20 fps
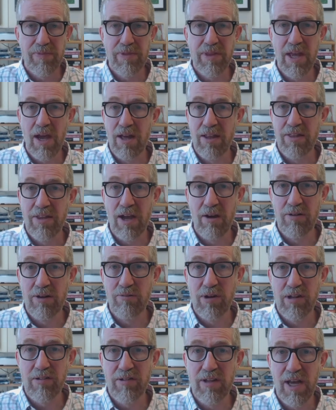The only reason
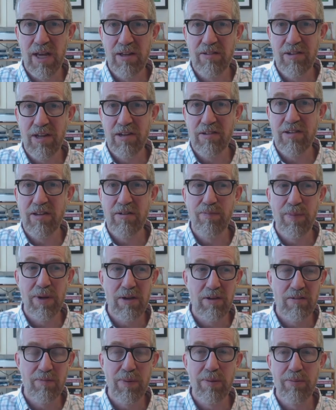they exist is because
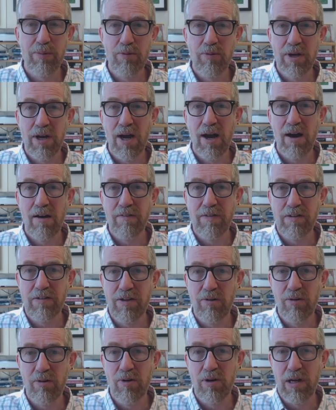people want to harvest their
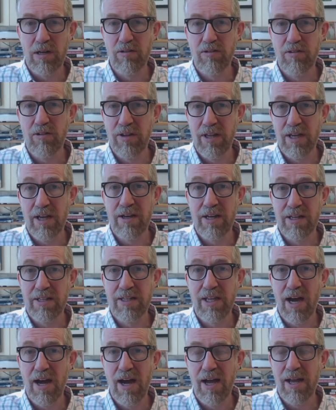organs, so they're going to die.
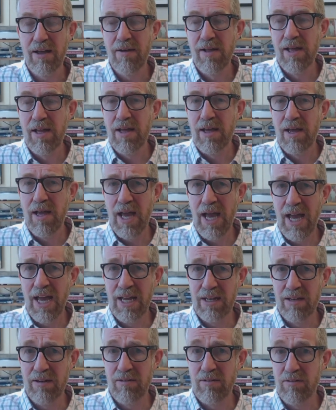And
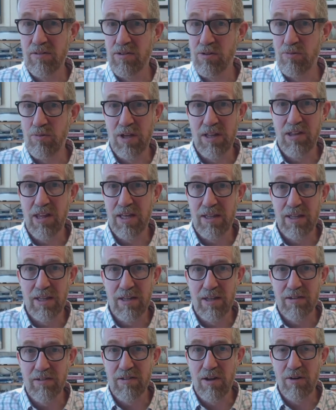do we think that this is
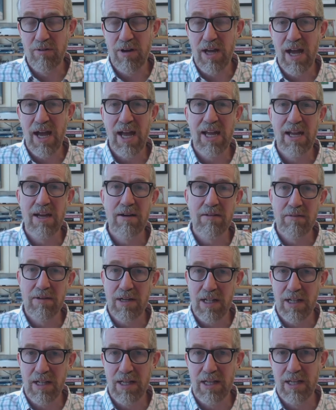okay?
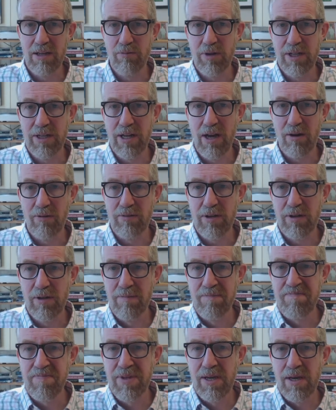Clearly we don't.
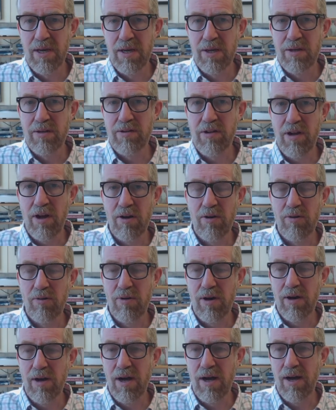So
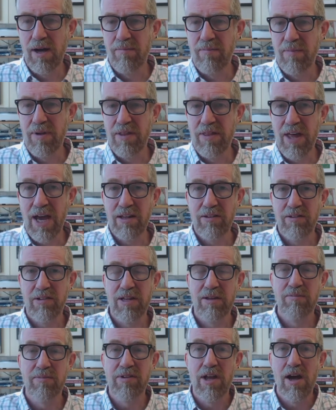um, that seems to
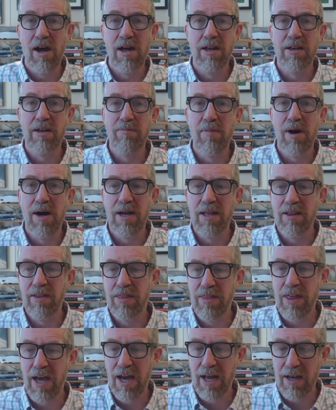undermine that
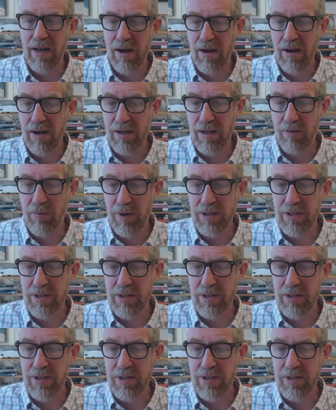argument.